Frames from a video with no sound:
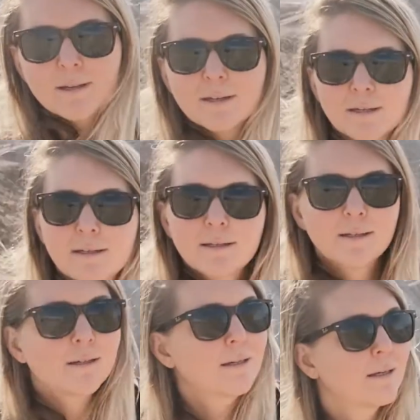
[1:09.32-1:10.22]
for
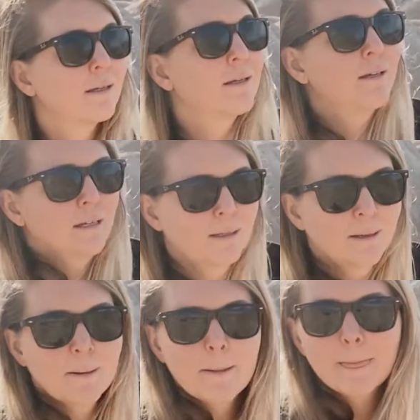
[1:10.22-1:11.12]
travel
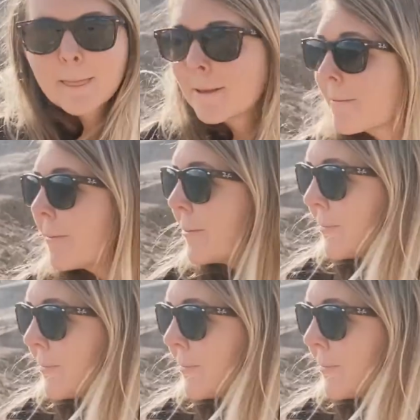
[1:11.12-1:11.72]
insurance and see